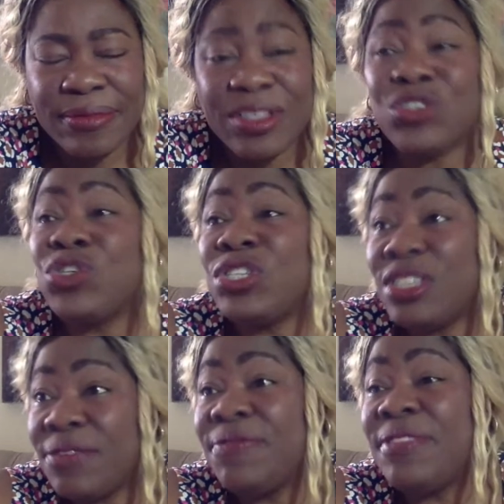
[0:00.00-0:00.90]
There's
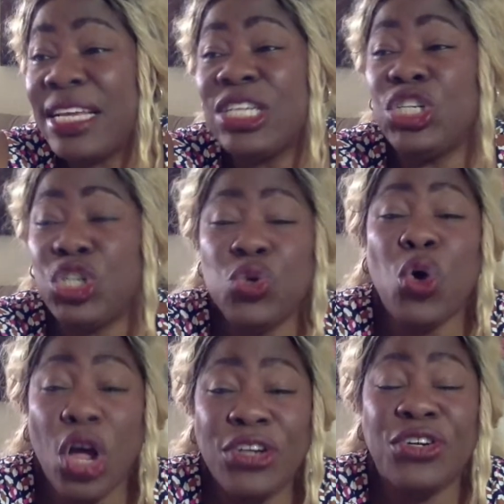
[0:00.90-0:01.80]
stuff they can
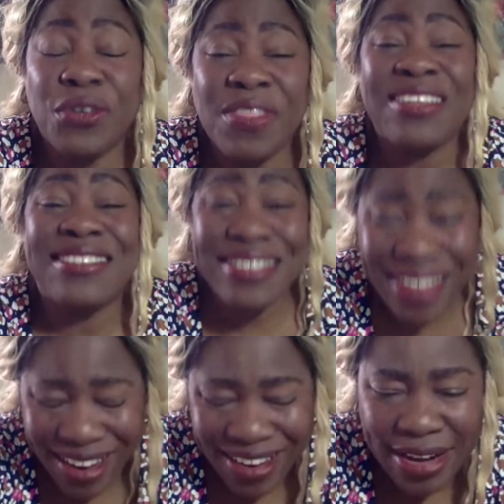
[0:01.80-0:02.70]
do under the
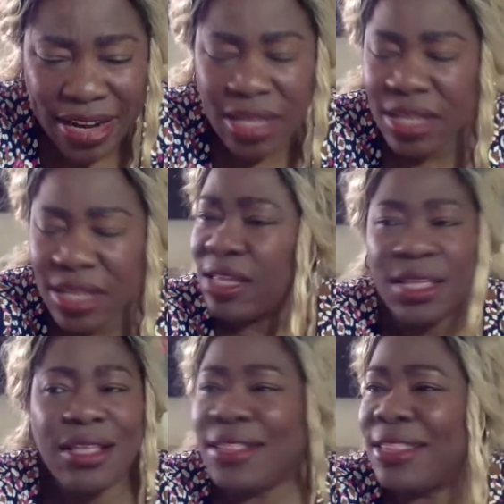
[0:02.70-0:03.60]
sun
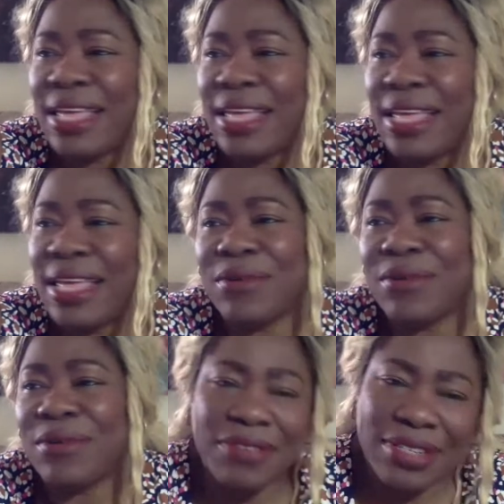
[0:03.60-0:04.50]
that the
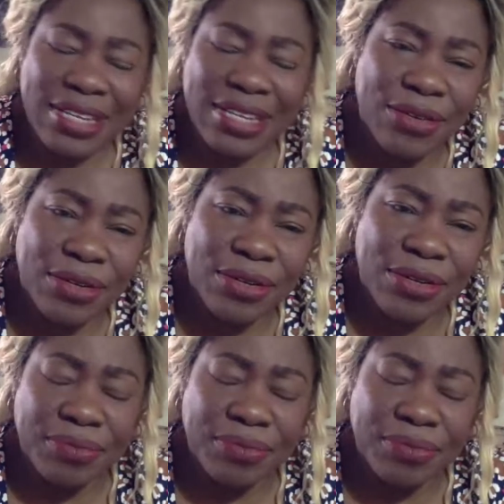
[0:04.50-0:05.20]
rest of us can't do.